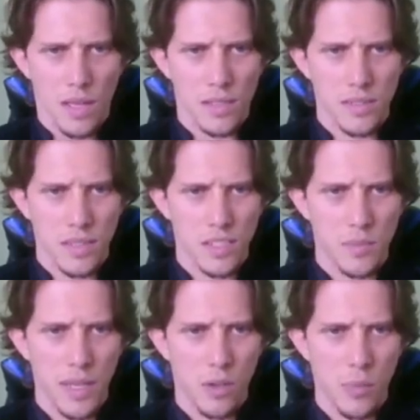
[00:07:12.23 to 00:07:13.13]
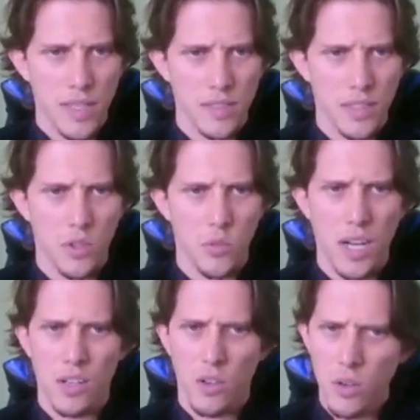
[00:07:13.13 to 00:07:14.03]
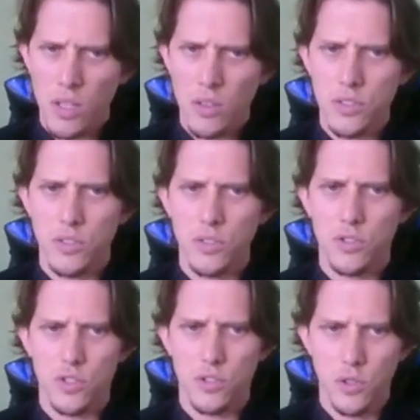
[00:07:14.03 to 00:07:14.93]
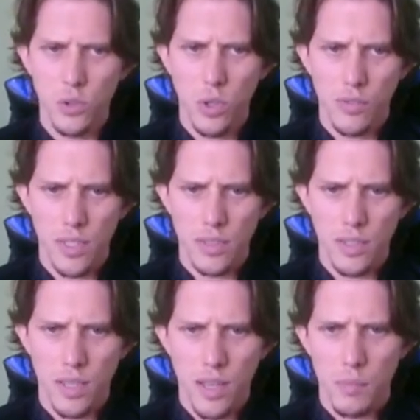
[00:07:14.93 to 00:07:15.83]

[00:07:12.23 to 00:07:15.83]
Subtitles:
Astar's Battlemaster, we are only going to use 2 of it